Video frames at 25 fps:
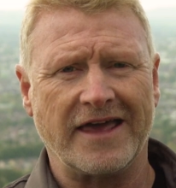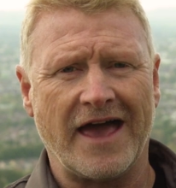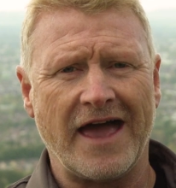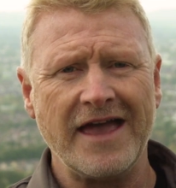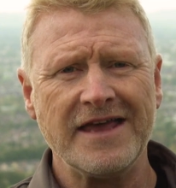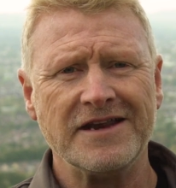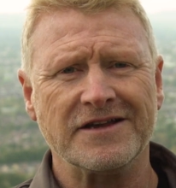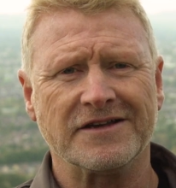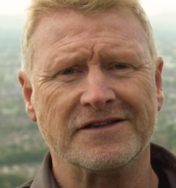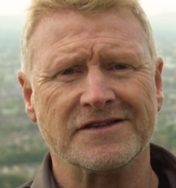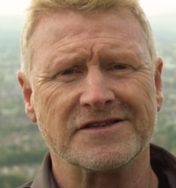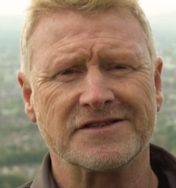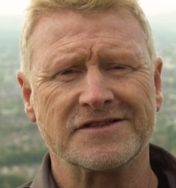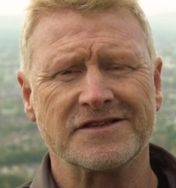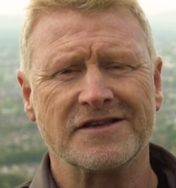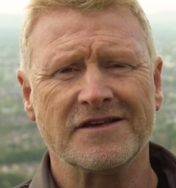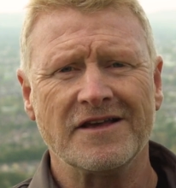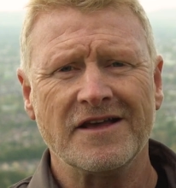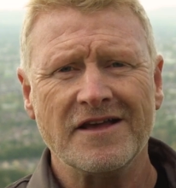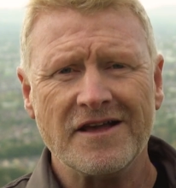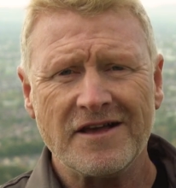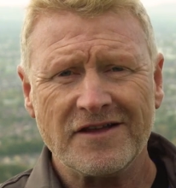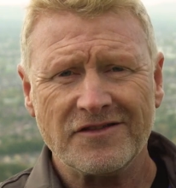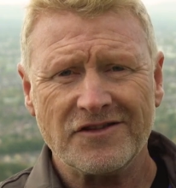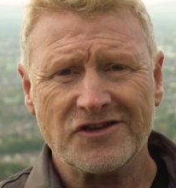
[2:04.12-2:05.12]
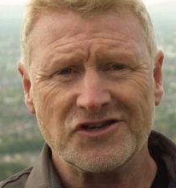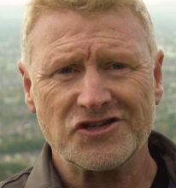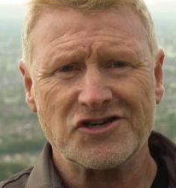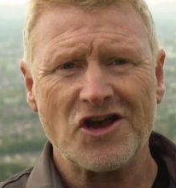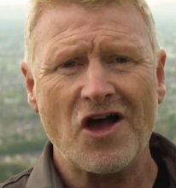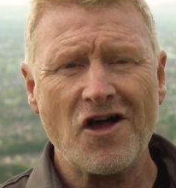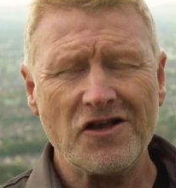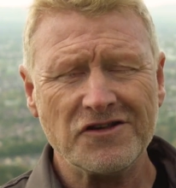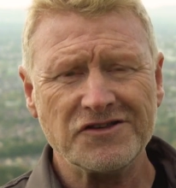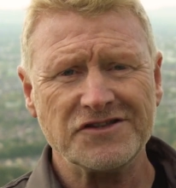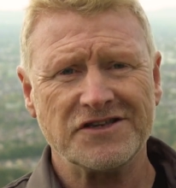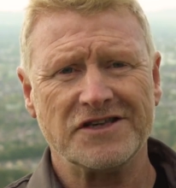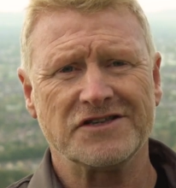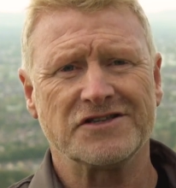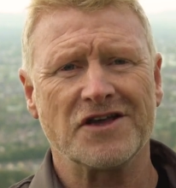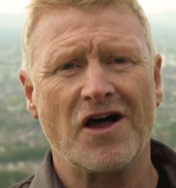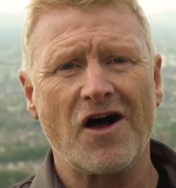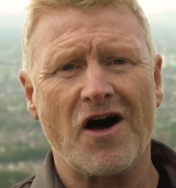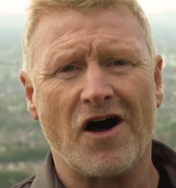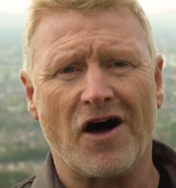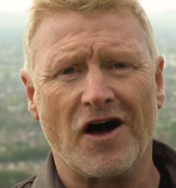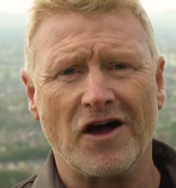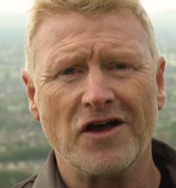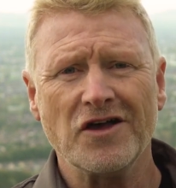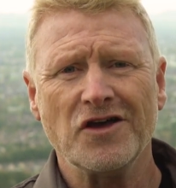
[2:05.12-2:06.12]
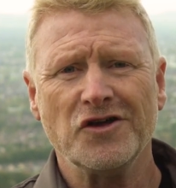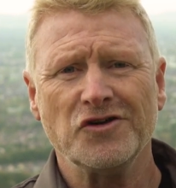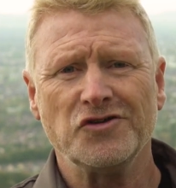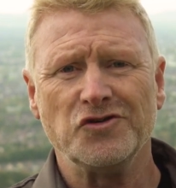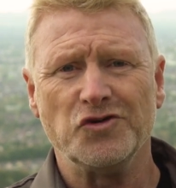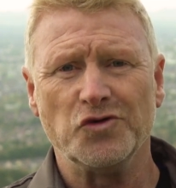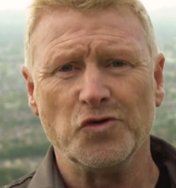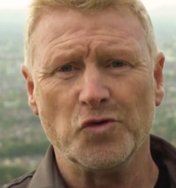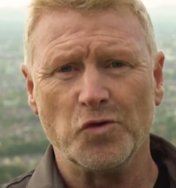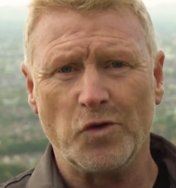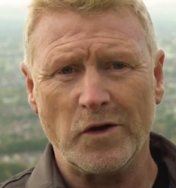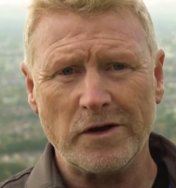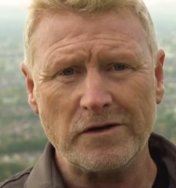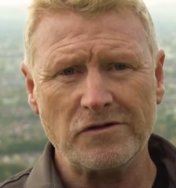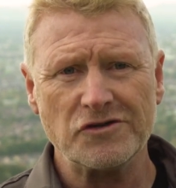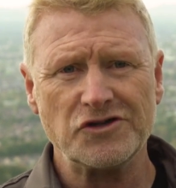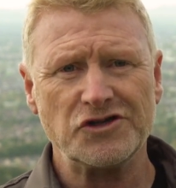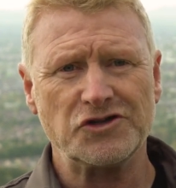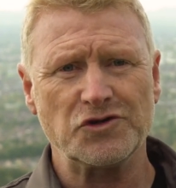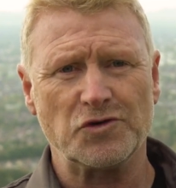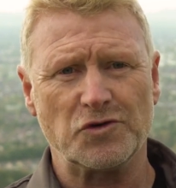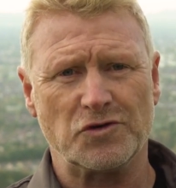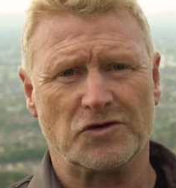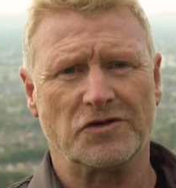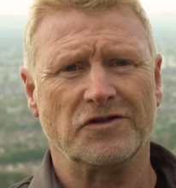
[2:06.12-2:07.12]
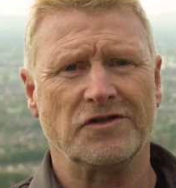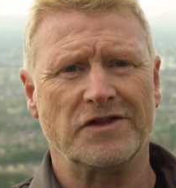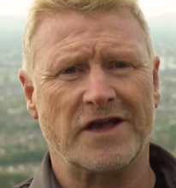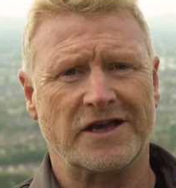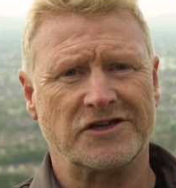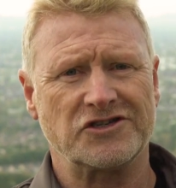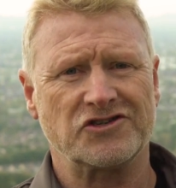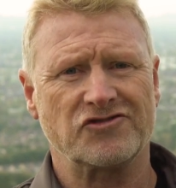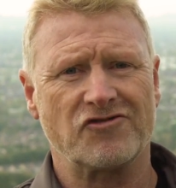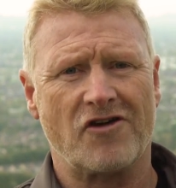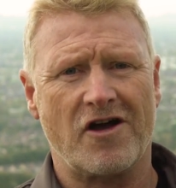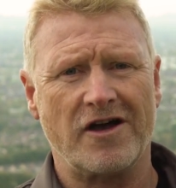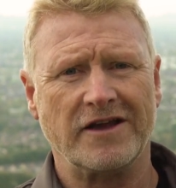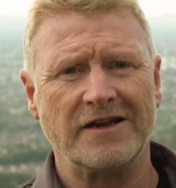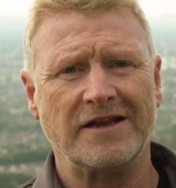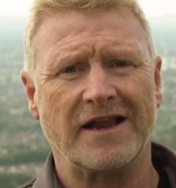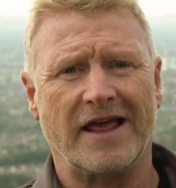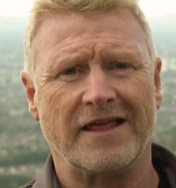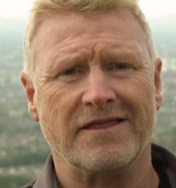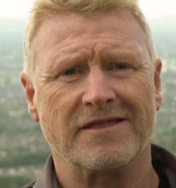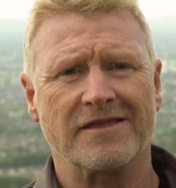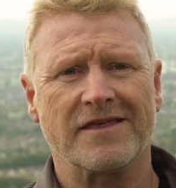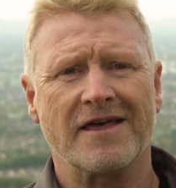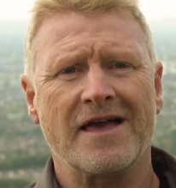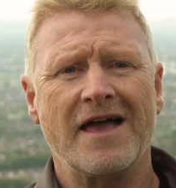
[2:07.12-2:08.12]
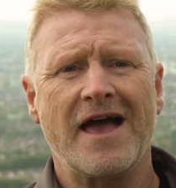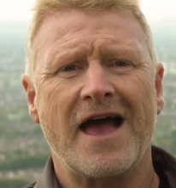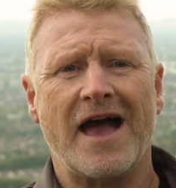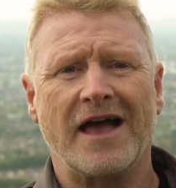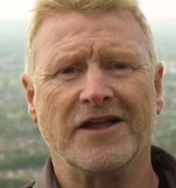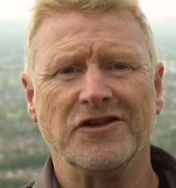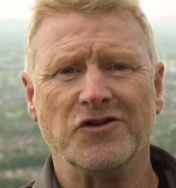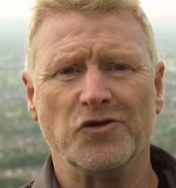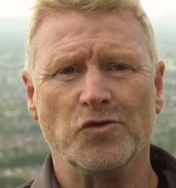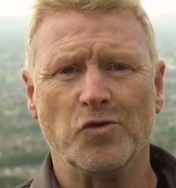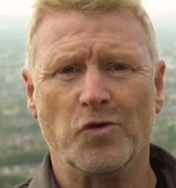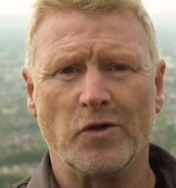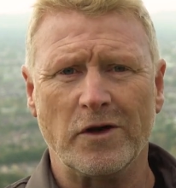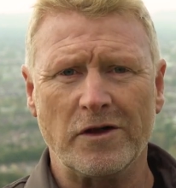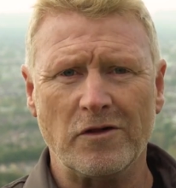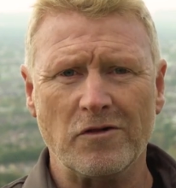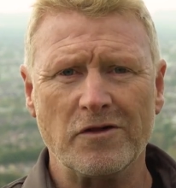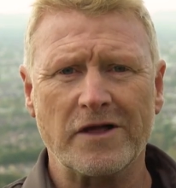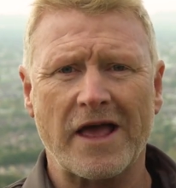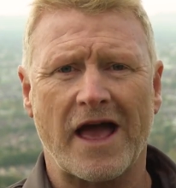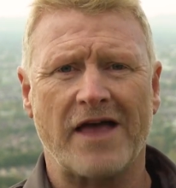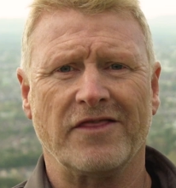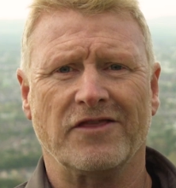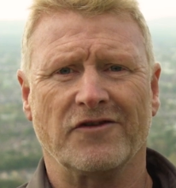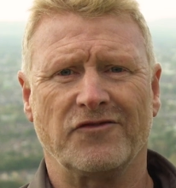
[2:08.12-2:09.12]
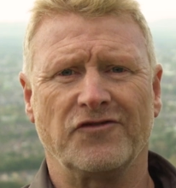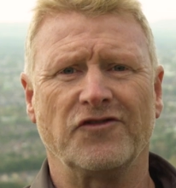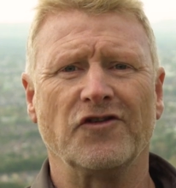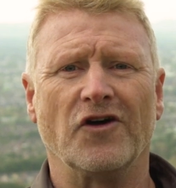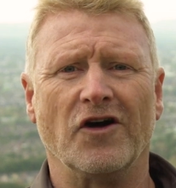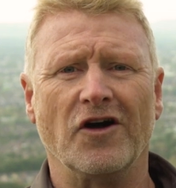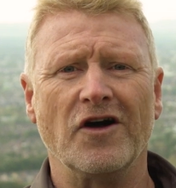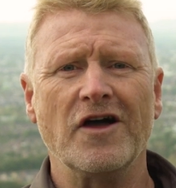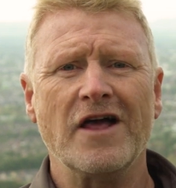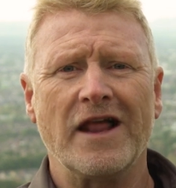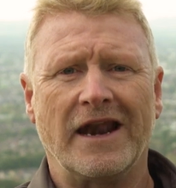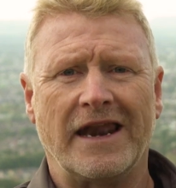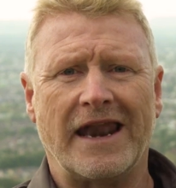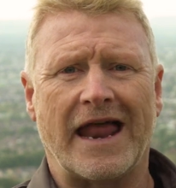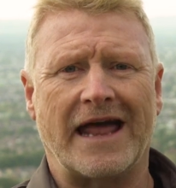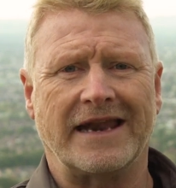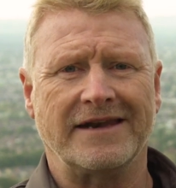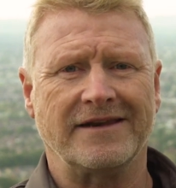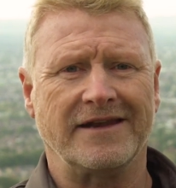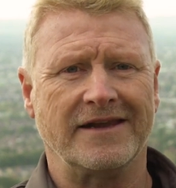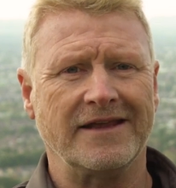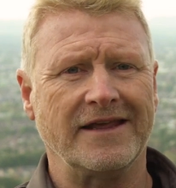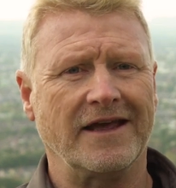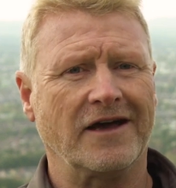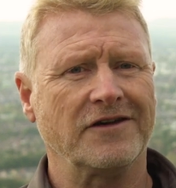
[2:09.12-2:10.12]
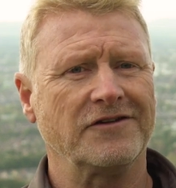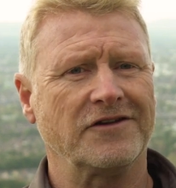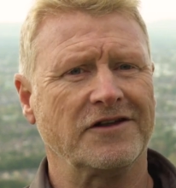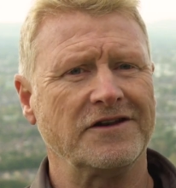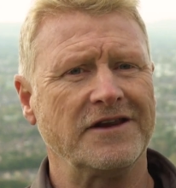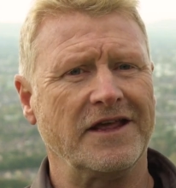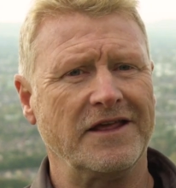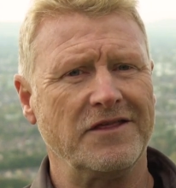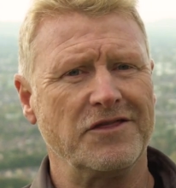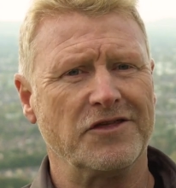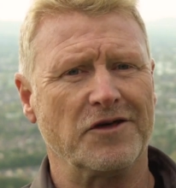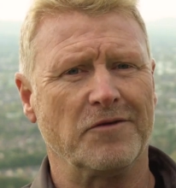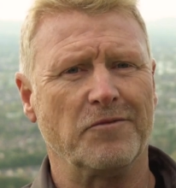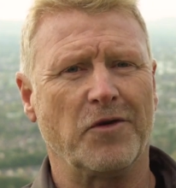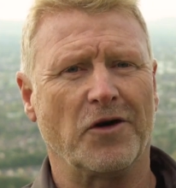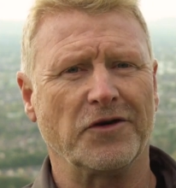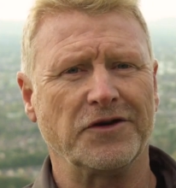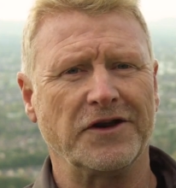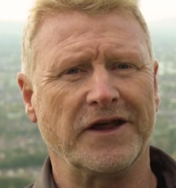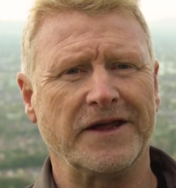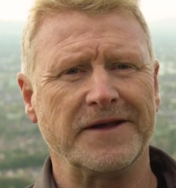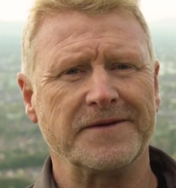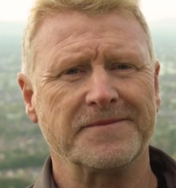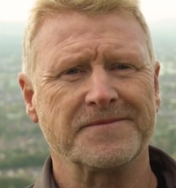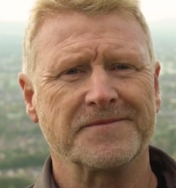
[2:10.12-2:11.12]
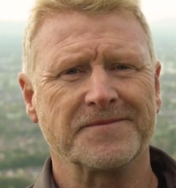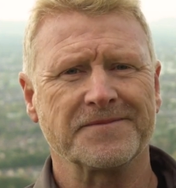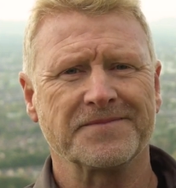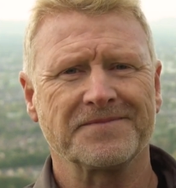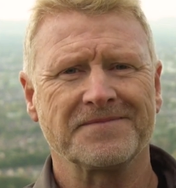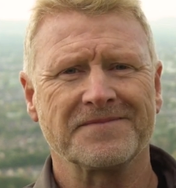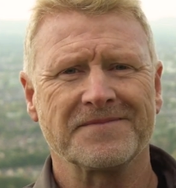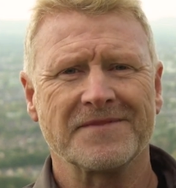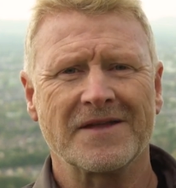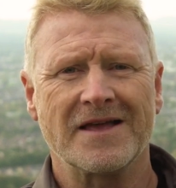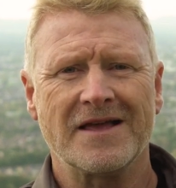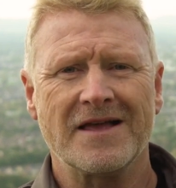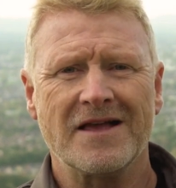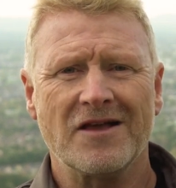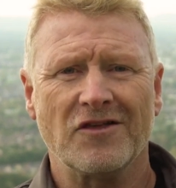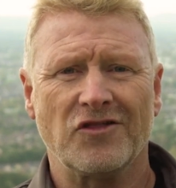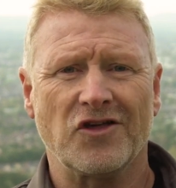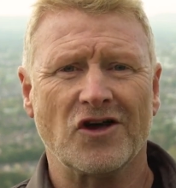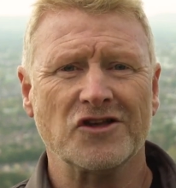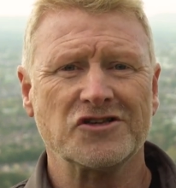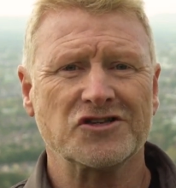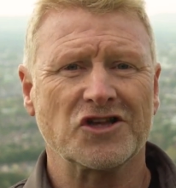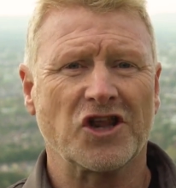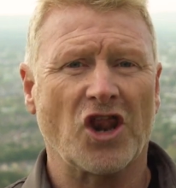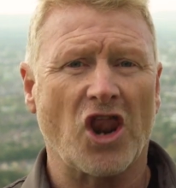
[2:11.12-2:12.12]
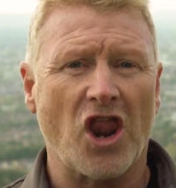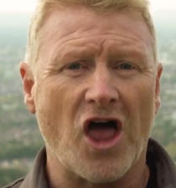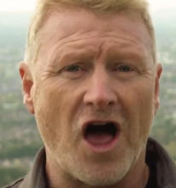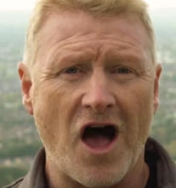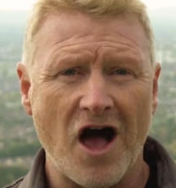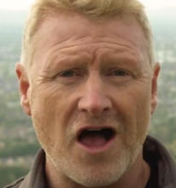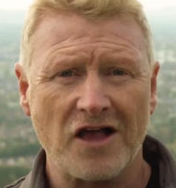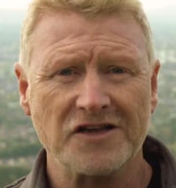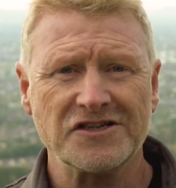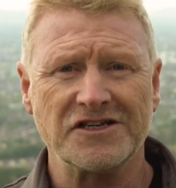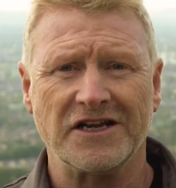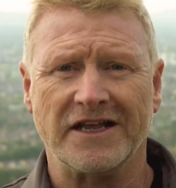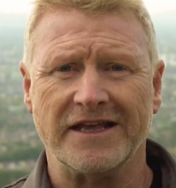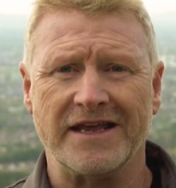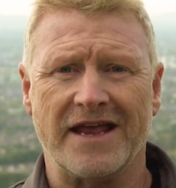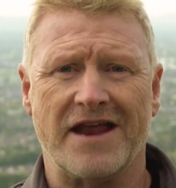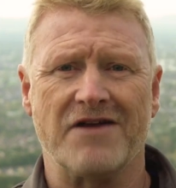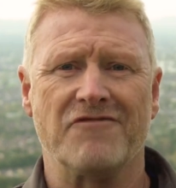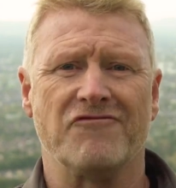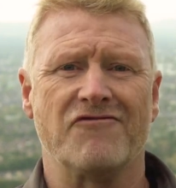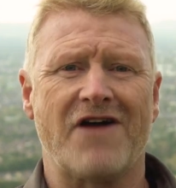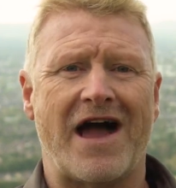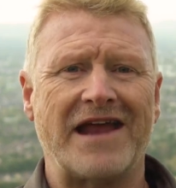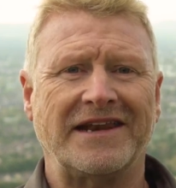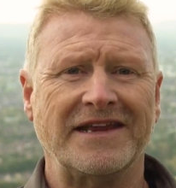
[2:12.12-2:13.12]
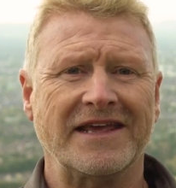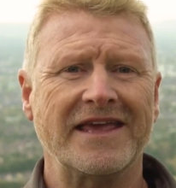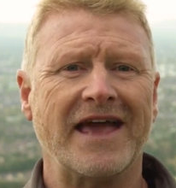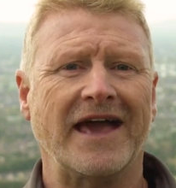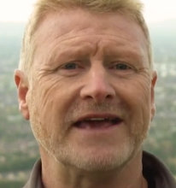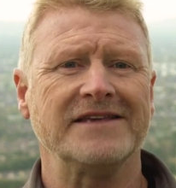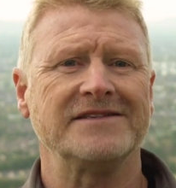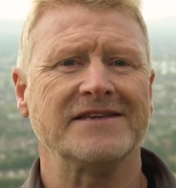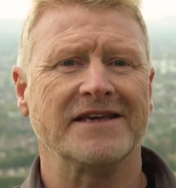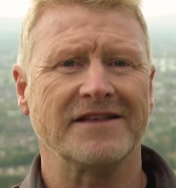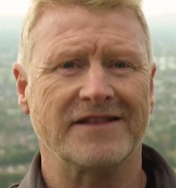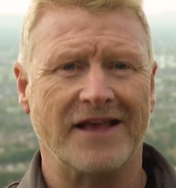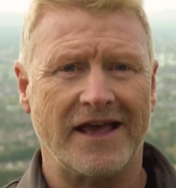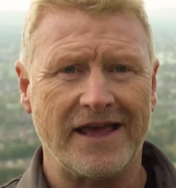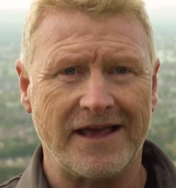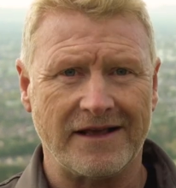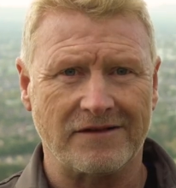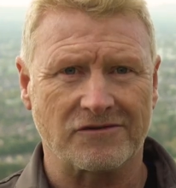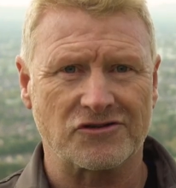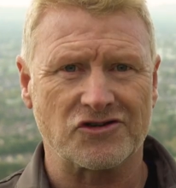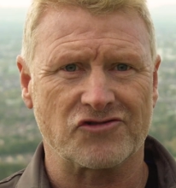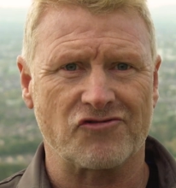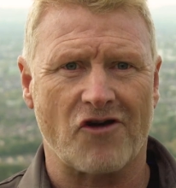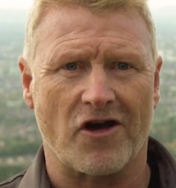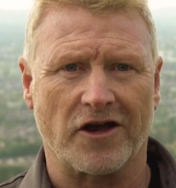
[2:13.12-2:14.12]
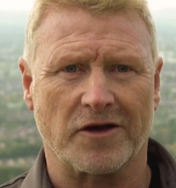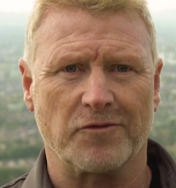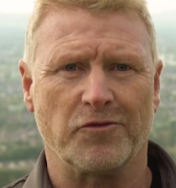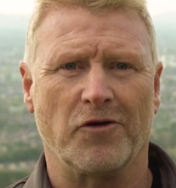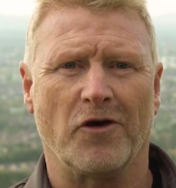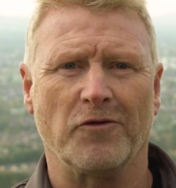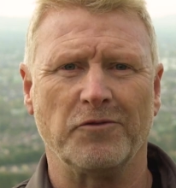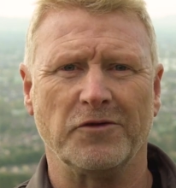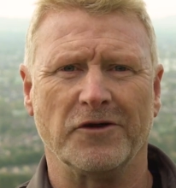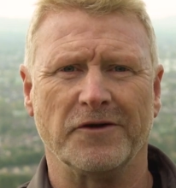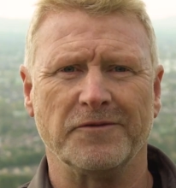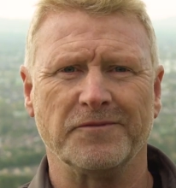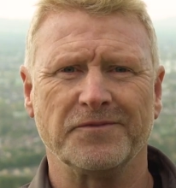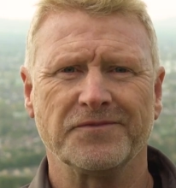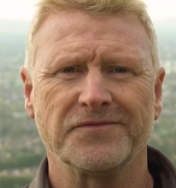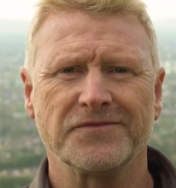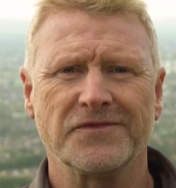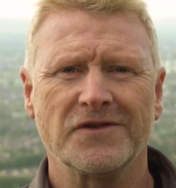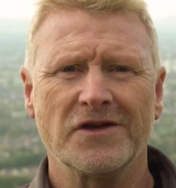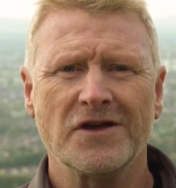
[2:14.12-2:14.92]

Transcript: cadence, the chances are you will shorten their stride length and you will get the foot landing underneath the body, thus largely eradicating the heel strike problem.